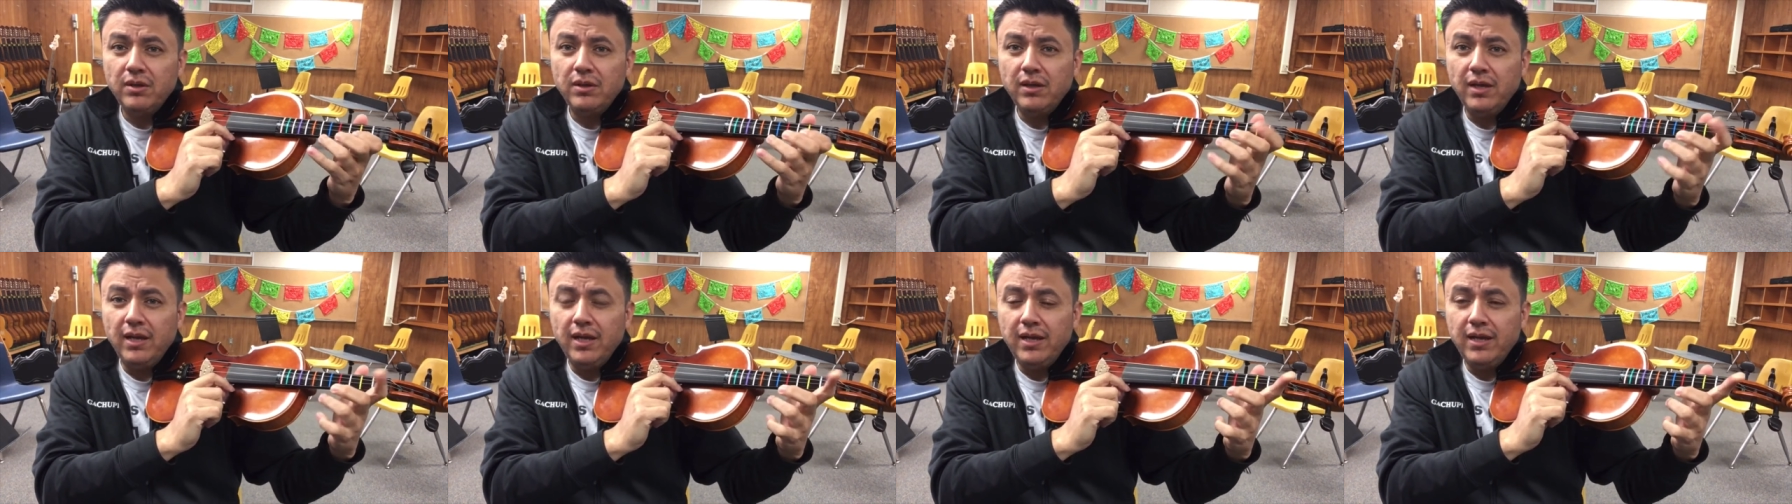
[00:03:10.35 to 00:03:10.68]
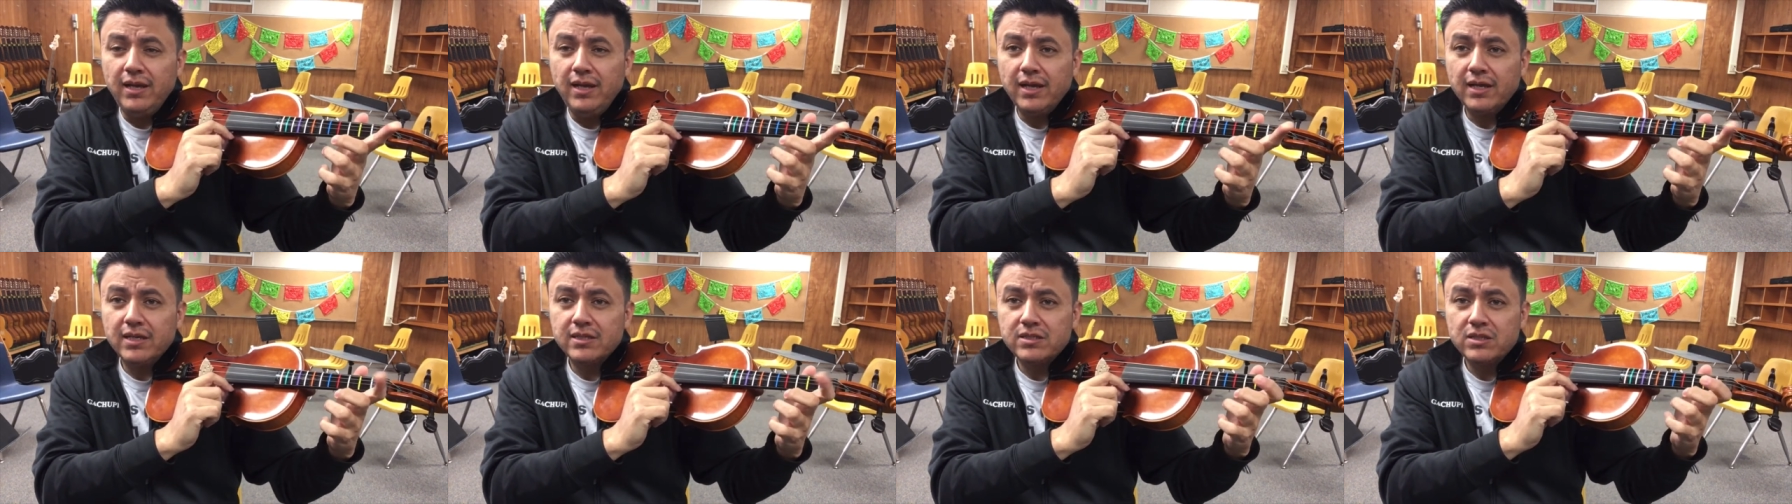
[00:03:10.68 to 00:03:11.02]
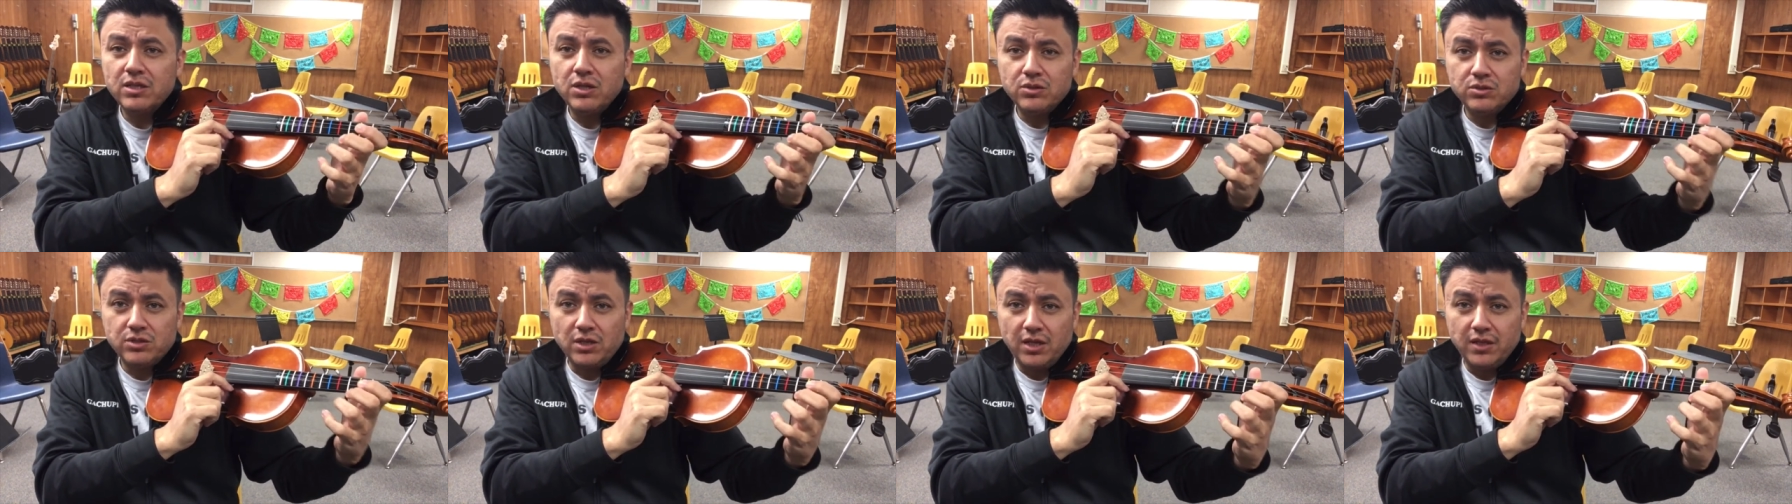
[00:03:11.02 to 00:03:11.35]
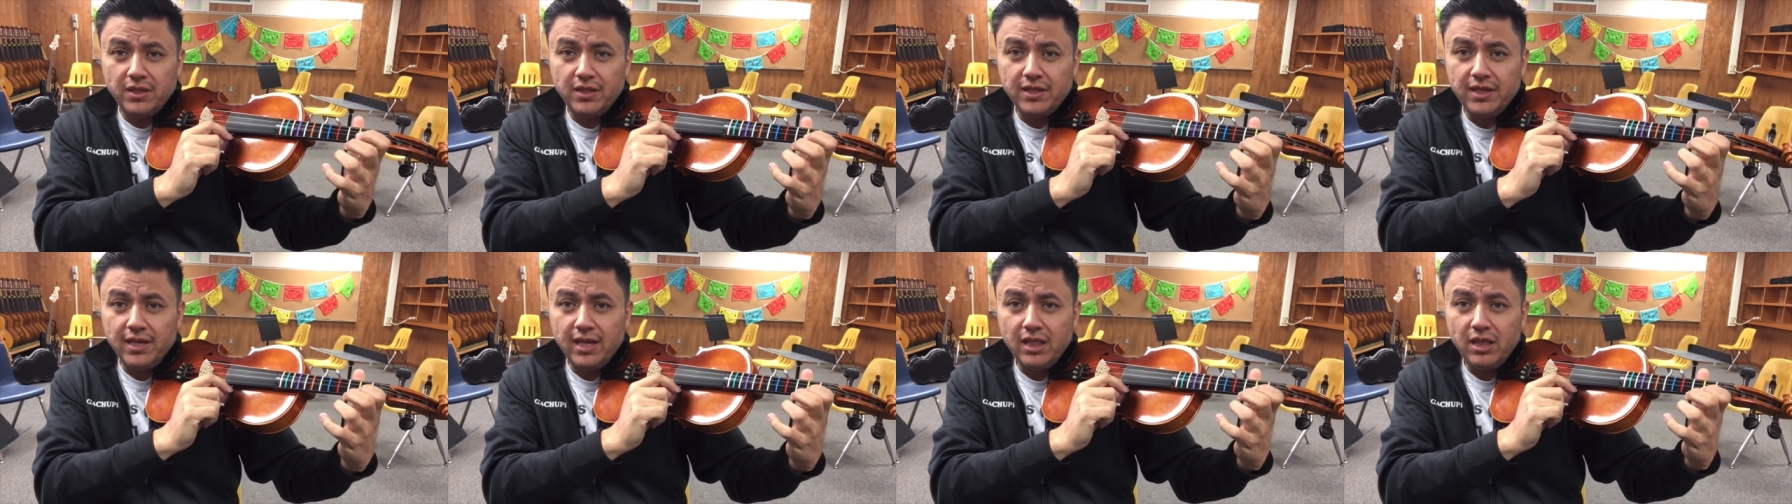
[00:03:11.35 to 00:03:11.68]
Index goes on the
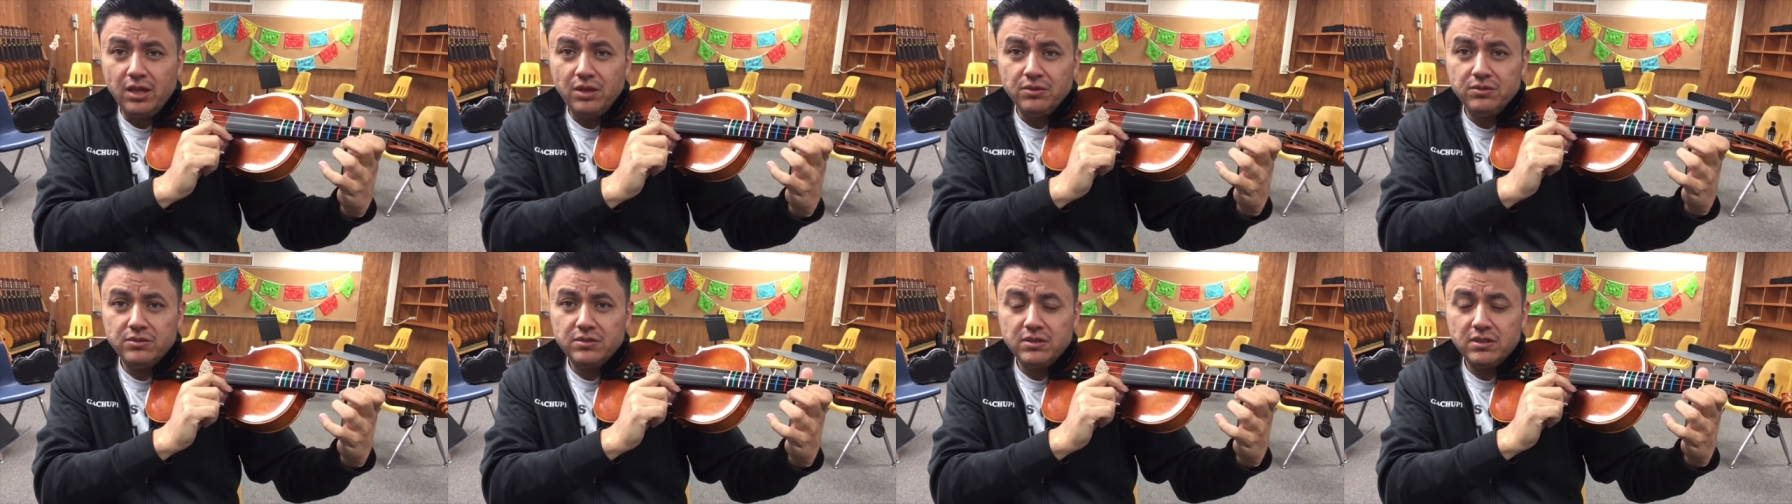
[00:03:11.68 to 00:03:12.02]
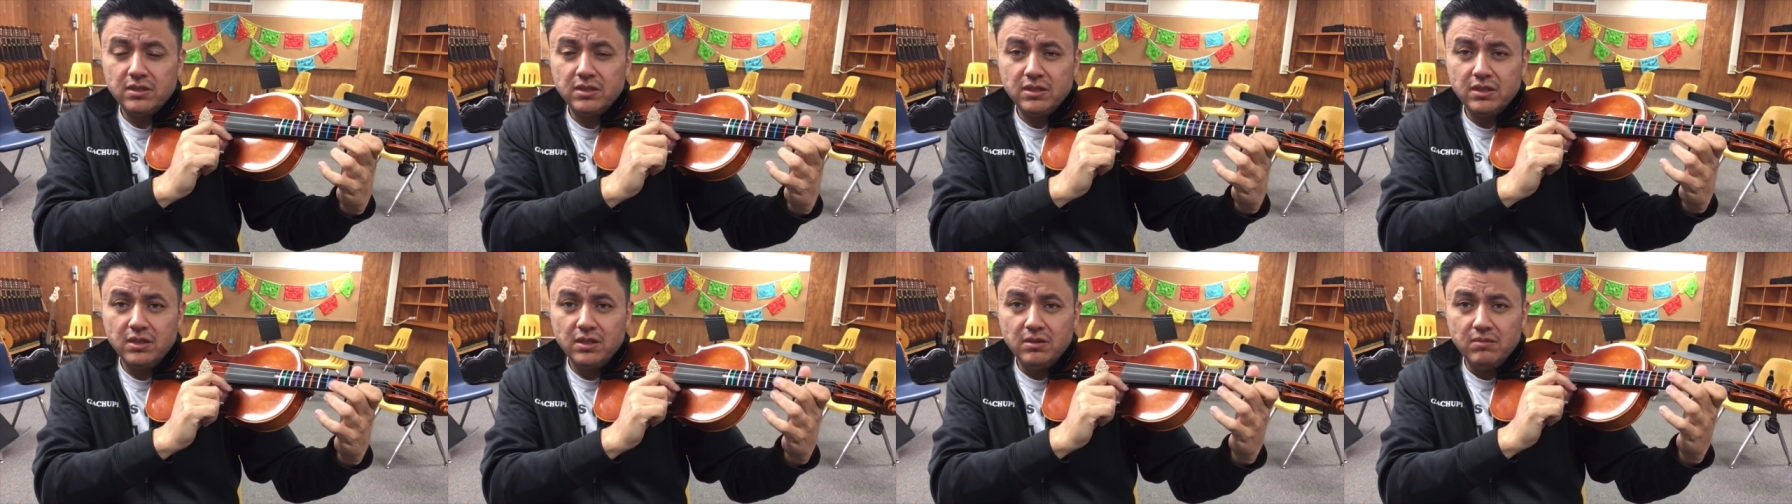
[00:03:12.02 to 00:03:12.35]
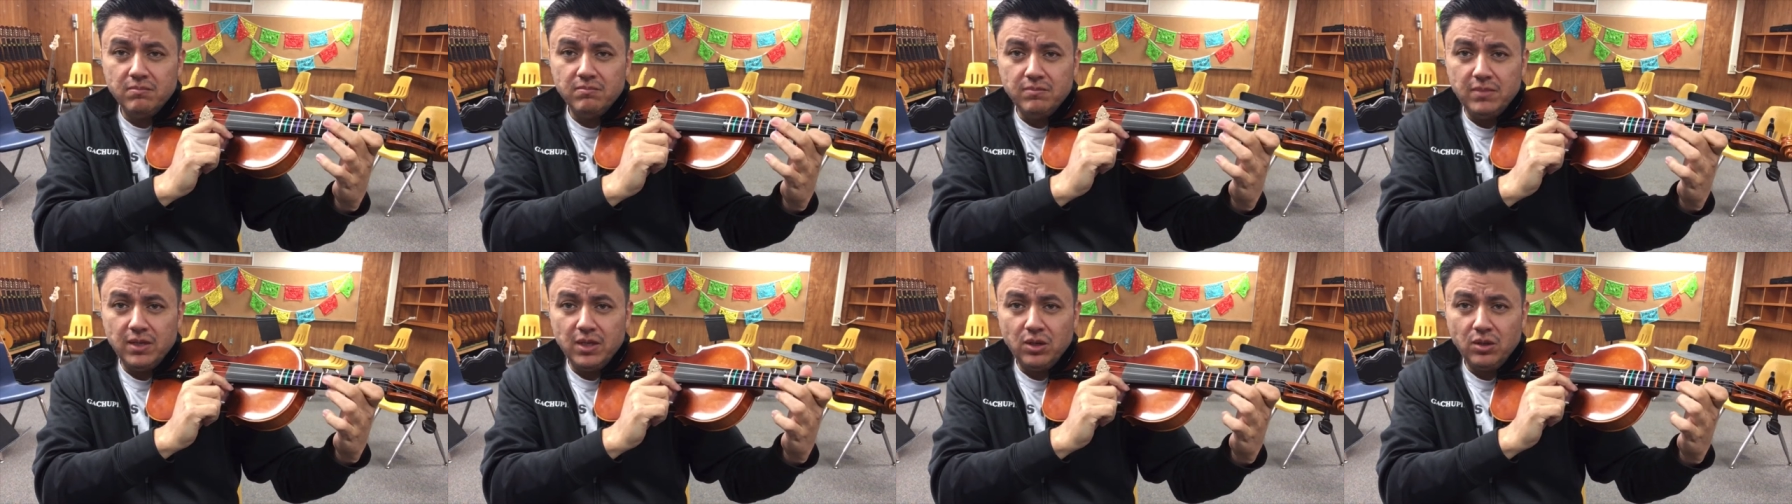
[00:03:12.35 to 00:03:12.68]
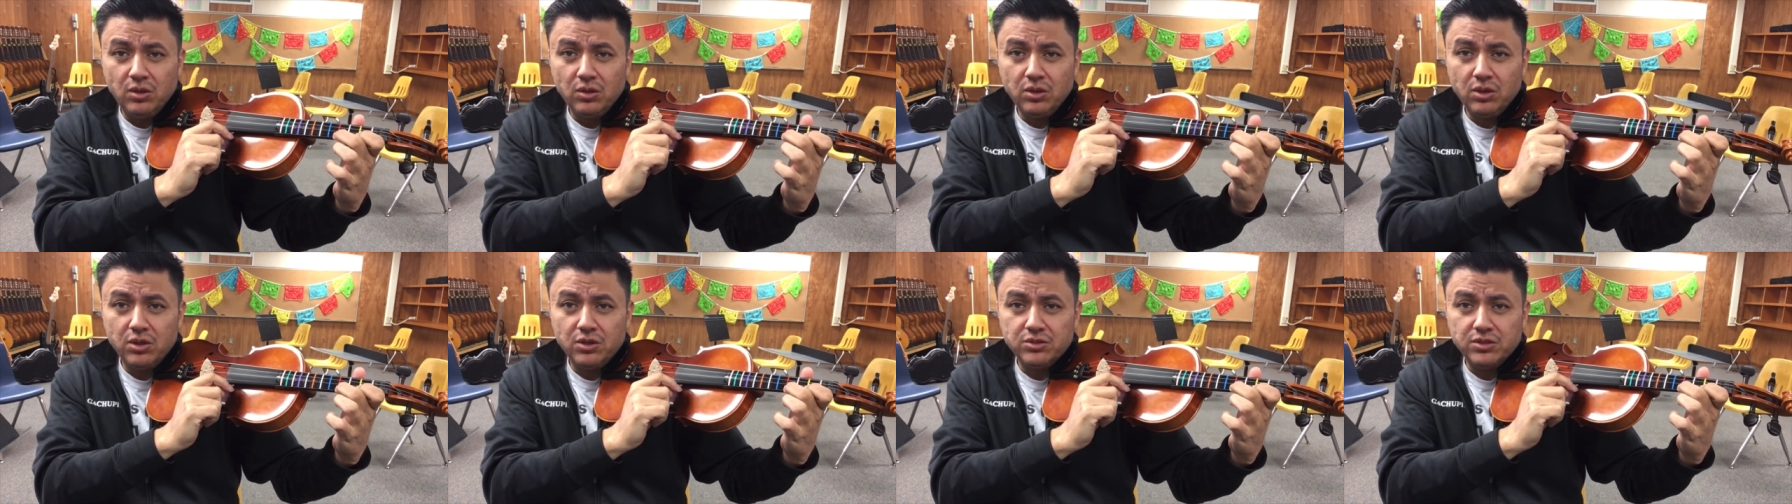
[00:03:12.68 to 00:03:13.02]
yellows, middle
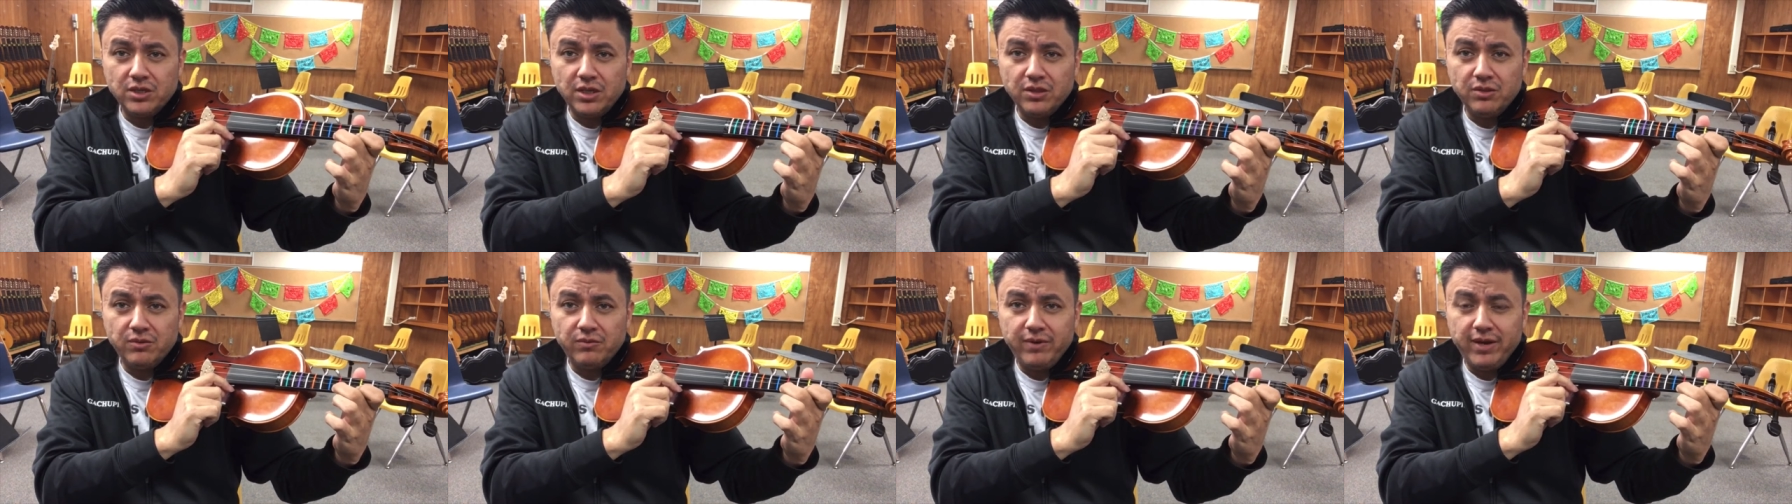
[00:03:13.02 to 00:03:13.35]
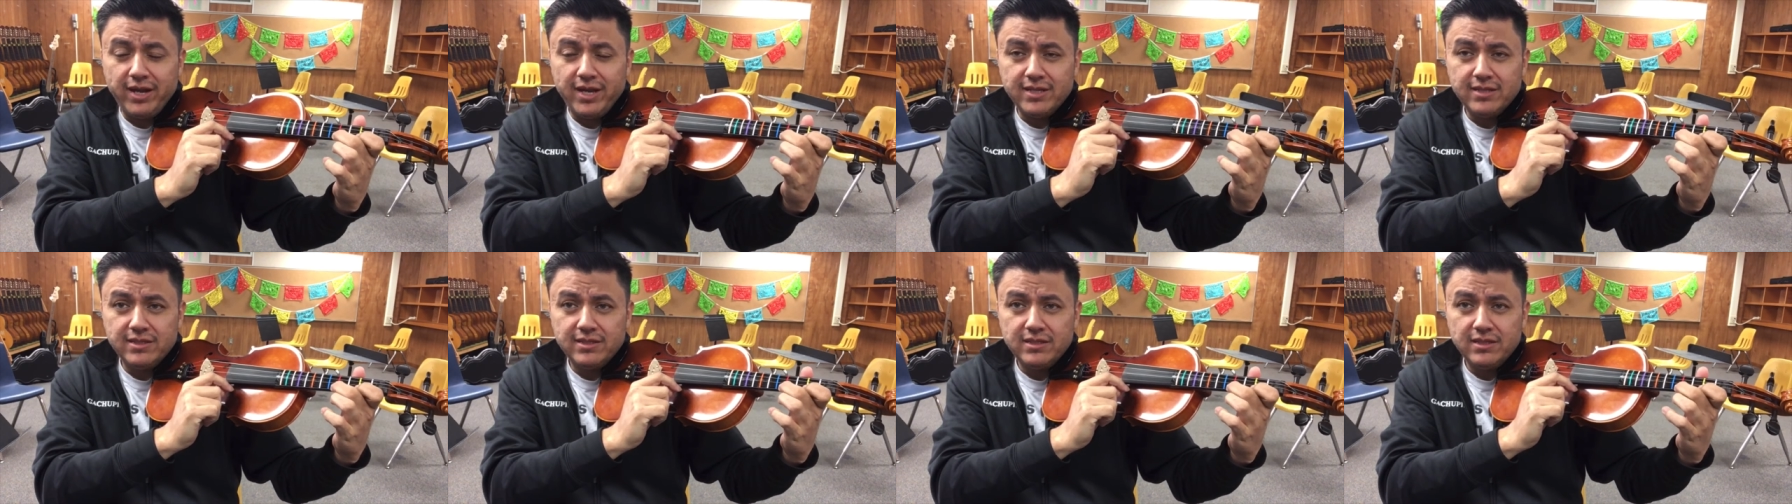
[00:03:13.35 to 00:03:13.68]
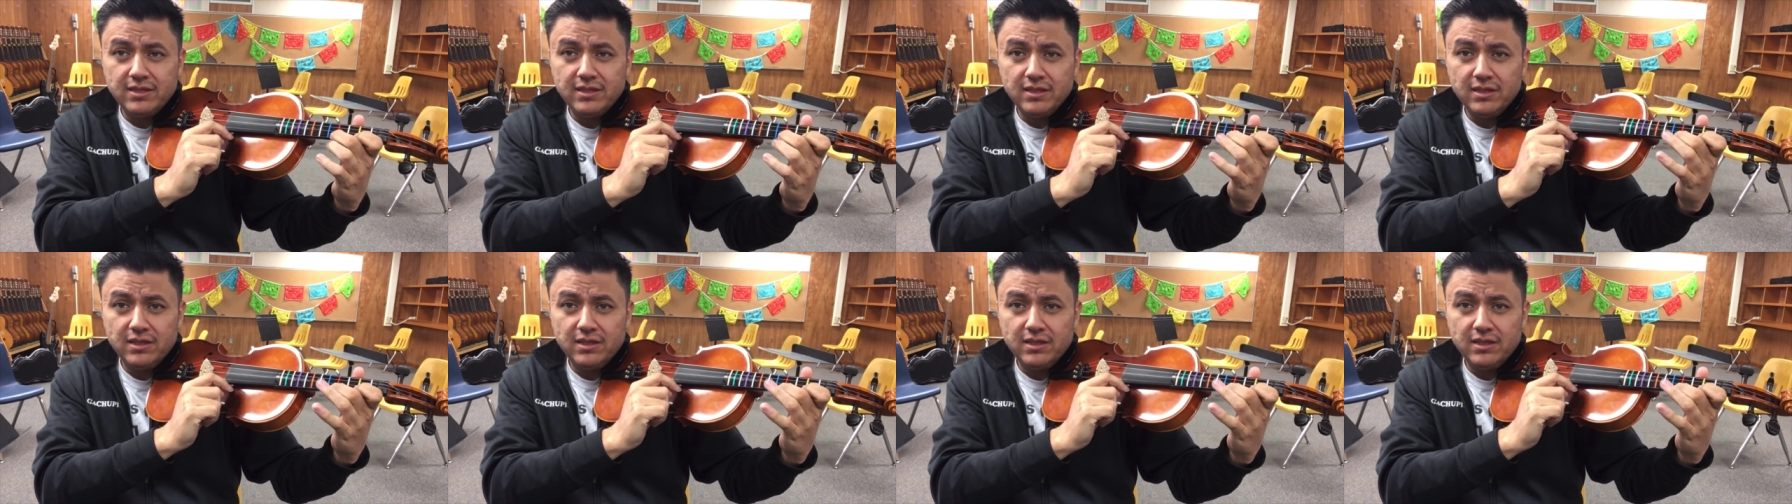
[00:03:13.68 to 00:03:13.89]
goes on the reds,